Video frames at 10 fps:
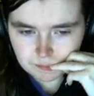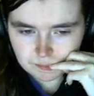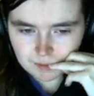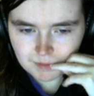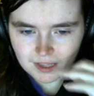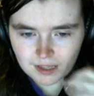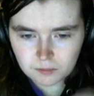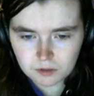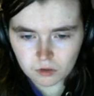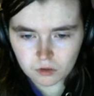Maybe because I'm
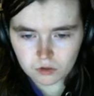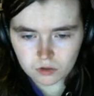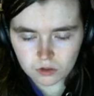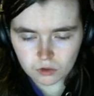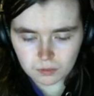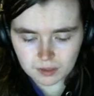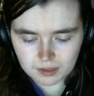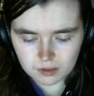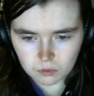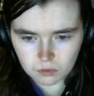so used to you
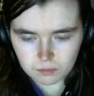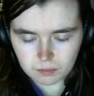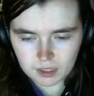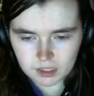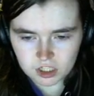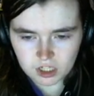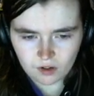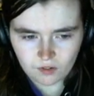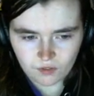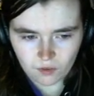being
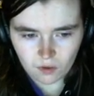cheerful.